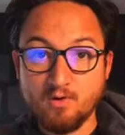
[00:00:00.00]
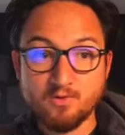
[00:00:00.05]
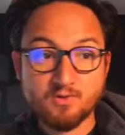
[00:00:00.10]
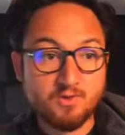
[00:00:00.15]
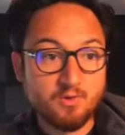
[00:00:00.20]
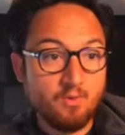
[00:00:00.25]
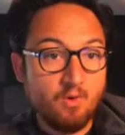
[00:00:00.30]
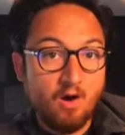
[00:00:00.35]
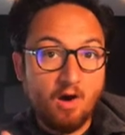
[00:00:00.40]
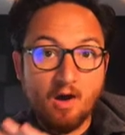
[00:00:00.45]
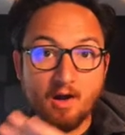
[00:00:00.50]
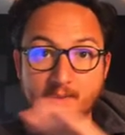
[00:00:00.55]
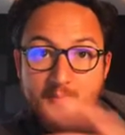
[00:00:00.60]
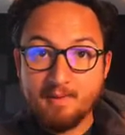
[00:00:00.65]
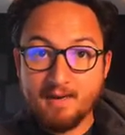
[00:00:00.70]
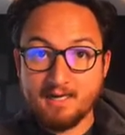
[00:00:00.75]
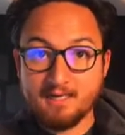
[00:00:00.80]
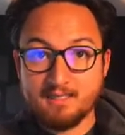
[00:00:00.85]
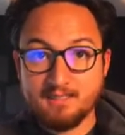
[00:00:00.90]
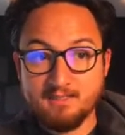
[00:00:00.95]
So you
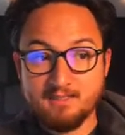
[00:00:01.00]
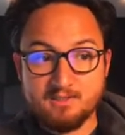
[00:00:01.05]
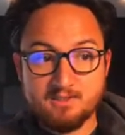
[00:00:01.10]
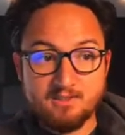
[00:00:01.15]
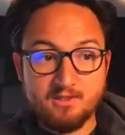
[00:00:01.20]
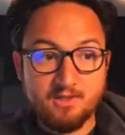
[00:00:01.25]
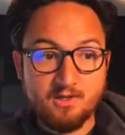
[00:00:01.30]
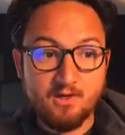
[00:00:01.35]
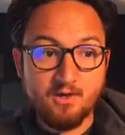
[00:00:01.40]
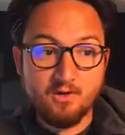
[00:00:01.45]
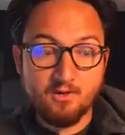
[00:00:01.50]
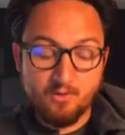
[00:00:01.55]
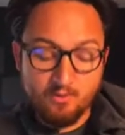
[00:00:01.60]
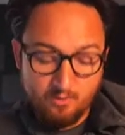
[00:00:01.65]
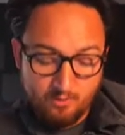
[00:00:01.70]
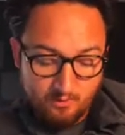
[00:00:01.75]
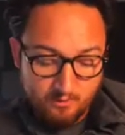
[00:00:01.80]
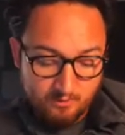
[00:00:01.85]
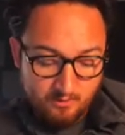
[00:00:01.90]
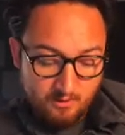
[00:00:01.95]
automatically see
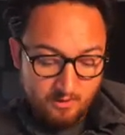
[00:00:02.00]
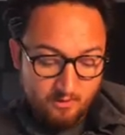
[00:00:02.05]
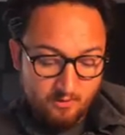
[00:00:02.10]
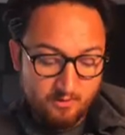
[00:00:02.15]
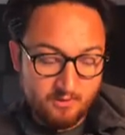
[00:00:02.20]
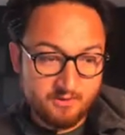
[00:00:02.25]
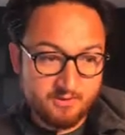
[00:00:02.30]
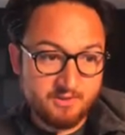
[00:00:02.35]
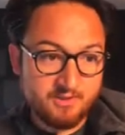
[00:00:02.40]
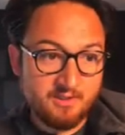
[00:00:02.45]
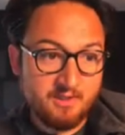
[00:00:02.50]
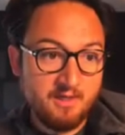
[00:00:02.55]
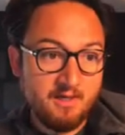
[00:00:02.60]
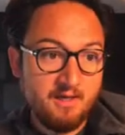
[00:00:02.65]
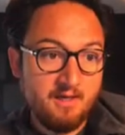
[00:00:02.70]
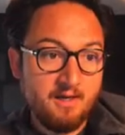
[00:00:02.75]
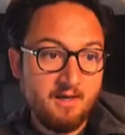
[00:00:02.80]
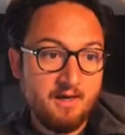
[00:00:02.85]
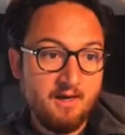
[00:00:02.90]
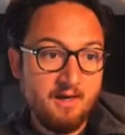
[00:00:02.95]
your loaders
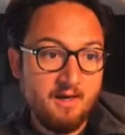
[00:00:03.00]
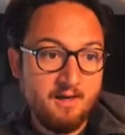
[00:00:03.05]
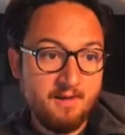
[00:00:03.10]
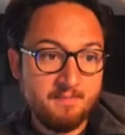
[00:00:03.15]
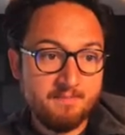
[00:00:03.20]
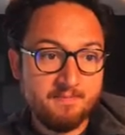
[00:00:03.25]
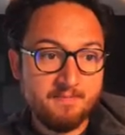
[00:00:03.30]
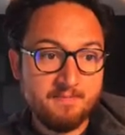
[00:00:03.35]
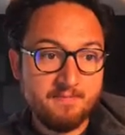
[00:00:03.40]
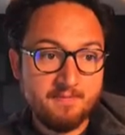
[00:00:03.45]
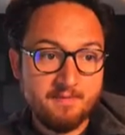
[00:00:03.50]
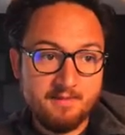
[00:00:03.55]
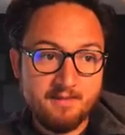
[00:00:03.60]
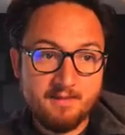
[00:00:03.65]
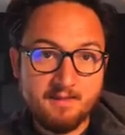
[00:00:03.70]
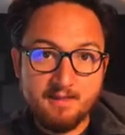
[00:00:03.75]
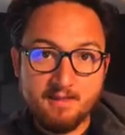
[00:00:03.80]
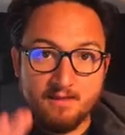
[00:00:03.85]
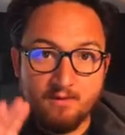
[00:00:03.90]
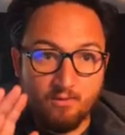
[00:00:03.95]
or
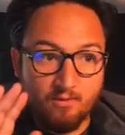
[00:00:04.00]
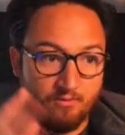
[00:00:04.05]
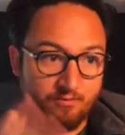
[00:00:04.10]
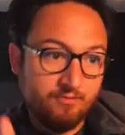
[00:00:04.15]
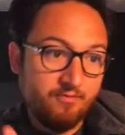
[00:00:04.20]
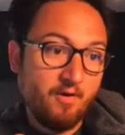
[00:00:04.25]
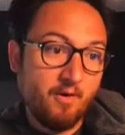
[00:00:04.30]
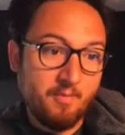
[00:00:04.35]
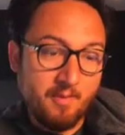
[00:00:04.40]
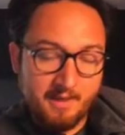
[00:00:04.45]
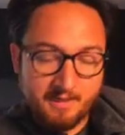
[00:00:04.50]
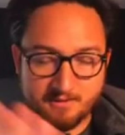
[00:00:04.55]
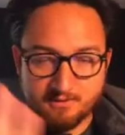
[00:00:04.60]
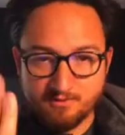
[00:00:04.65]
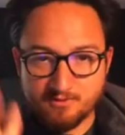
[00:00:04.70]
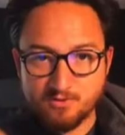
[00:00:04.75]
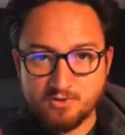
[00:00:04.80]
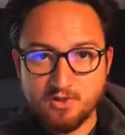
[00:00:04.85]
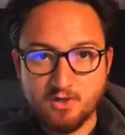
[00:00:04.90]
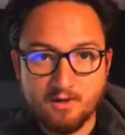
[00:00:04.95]

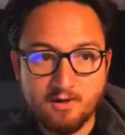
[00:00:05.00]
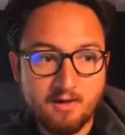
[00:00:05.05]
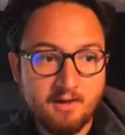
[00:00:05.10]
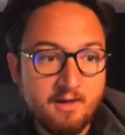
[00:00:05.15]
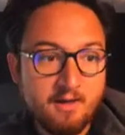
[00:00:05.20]
fallbacks, sorry.